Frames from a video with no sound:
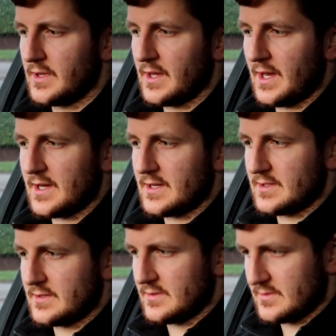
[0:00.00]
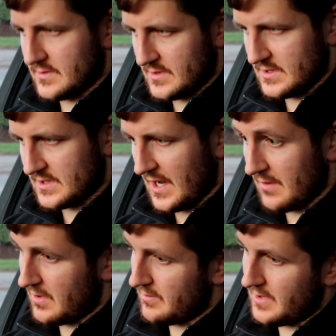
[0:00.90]
that has
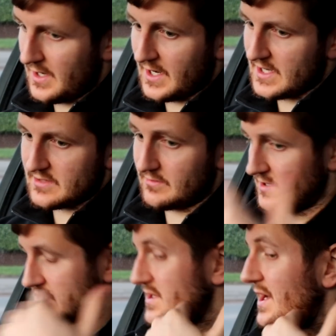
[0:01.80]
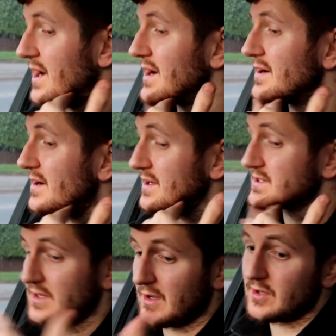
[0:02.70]
came on, but I guess I'm going
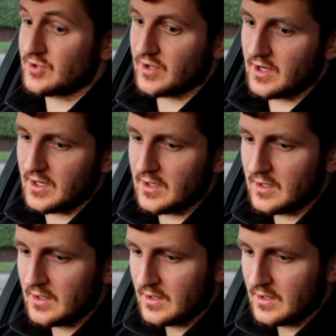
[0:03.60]
to try and